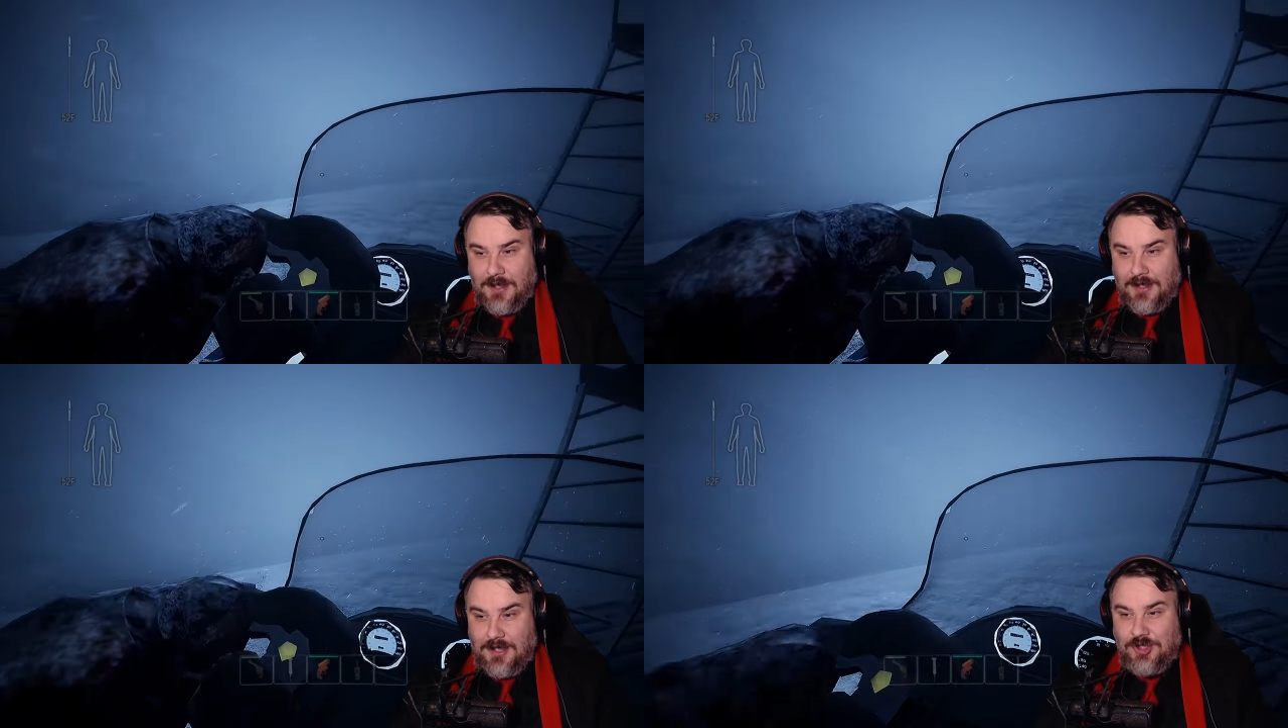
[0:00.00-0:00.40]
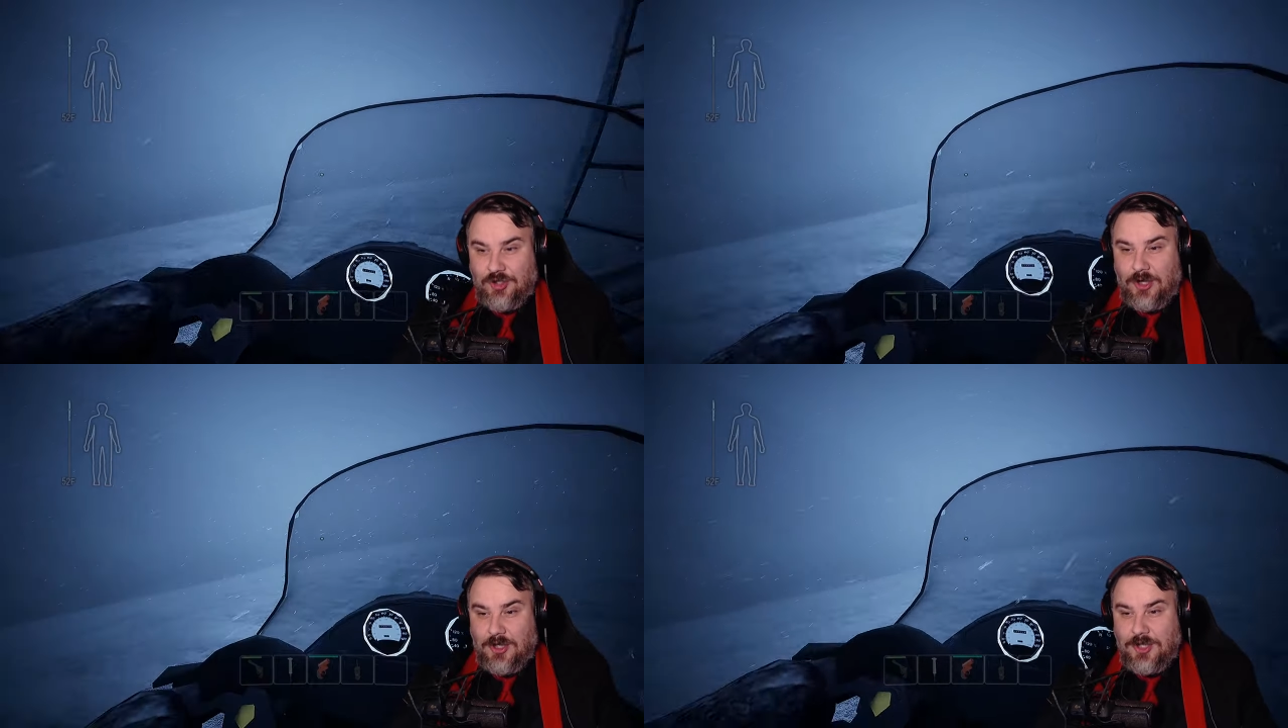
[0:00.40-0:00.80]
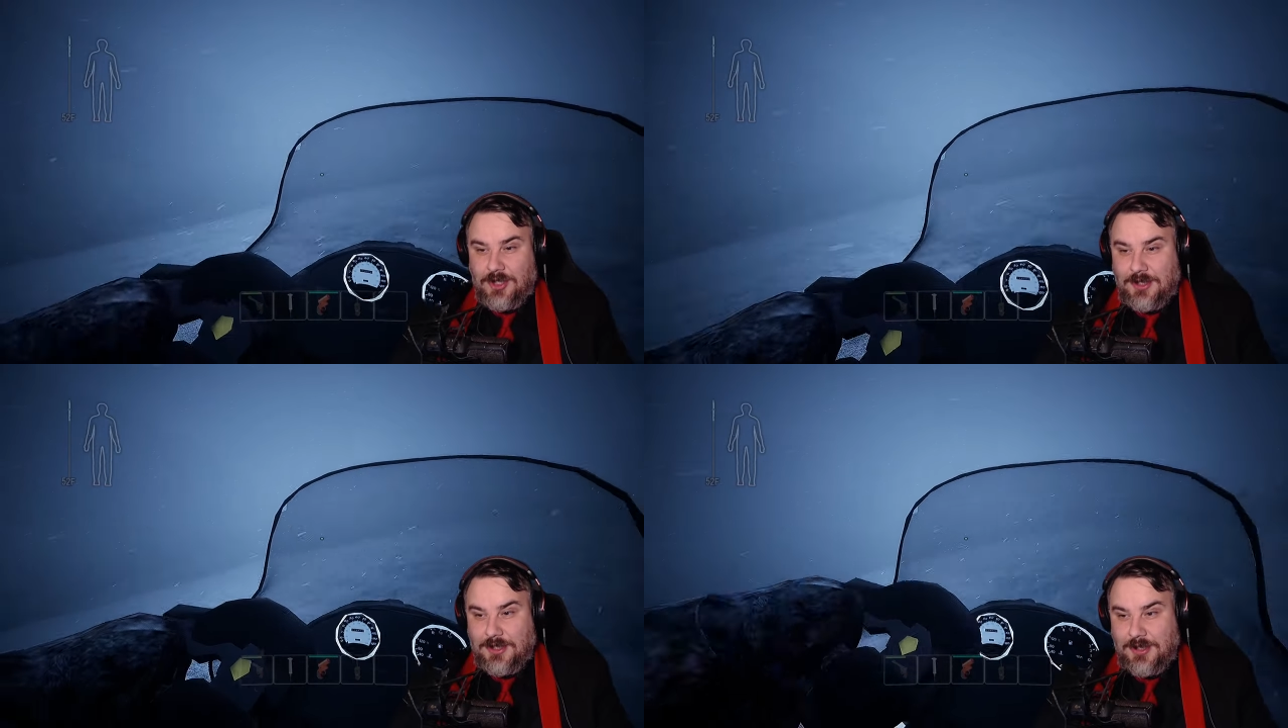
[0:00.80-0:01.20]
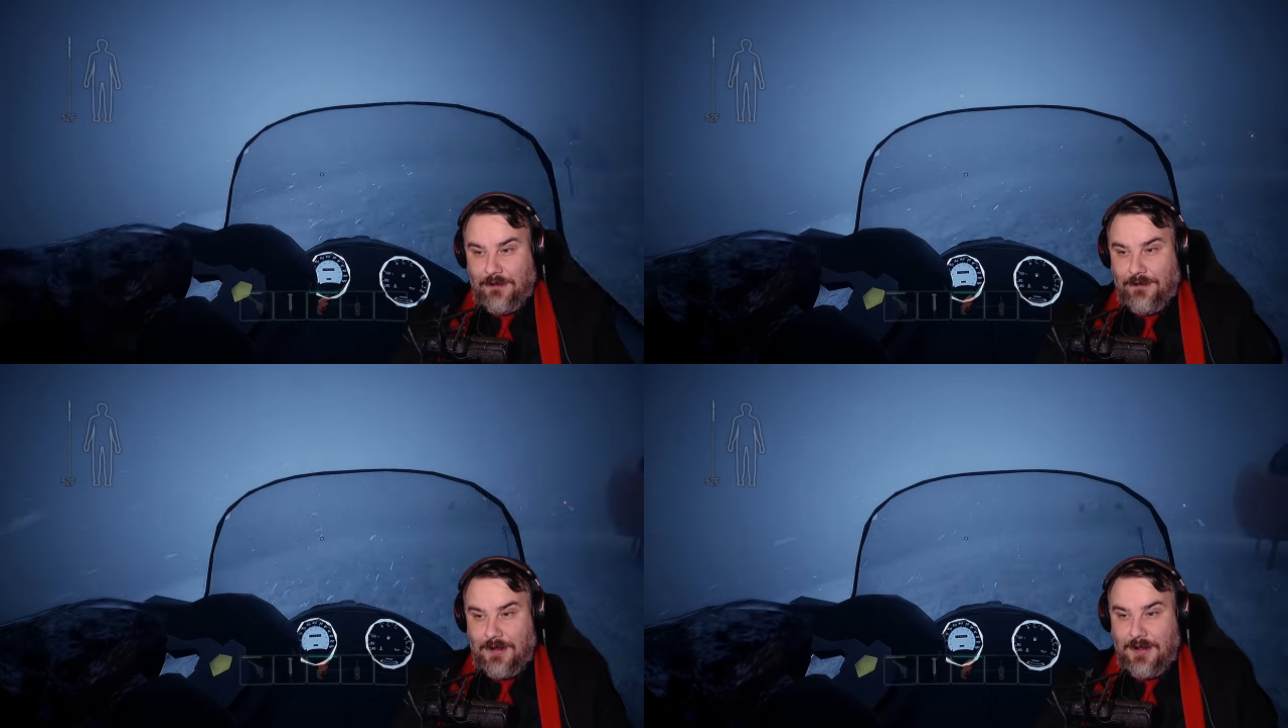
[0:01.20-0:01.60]
there's structures and
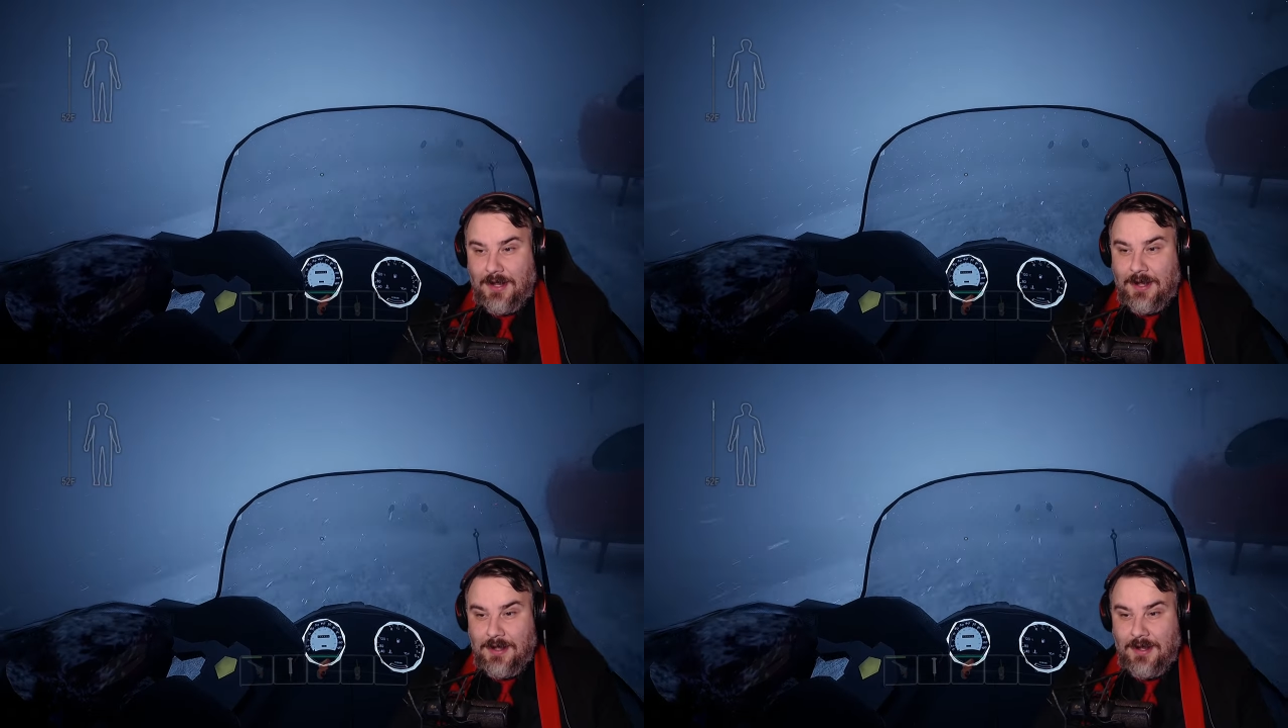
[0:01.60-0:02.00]
stuff like that.